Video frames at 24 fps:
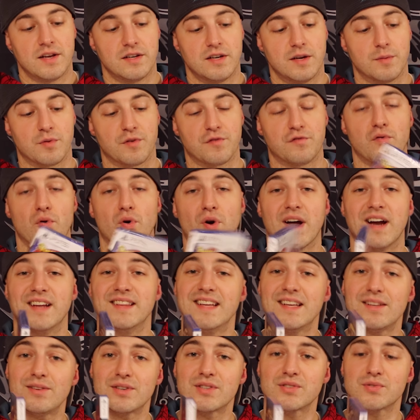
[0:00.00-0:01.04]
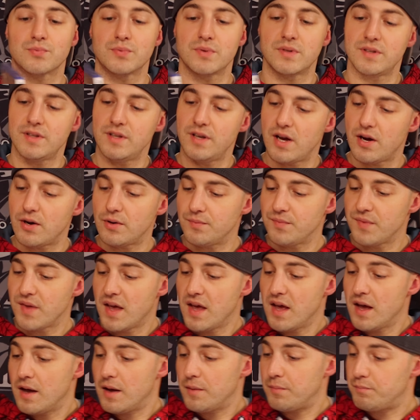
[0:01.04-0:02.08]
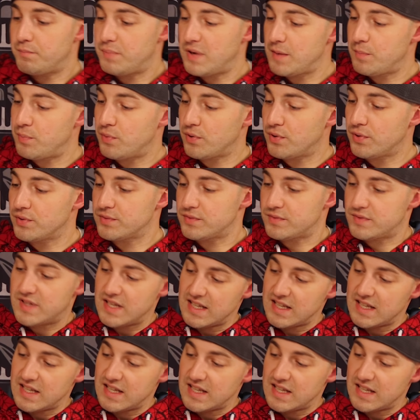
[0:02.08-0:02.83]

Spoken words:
Number 4. And that looks, you know, people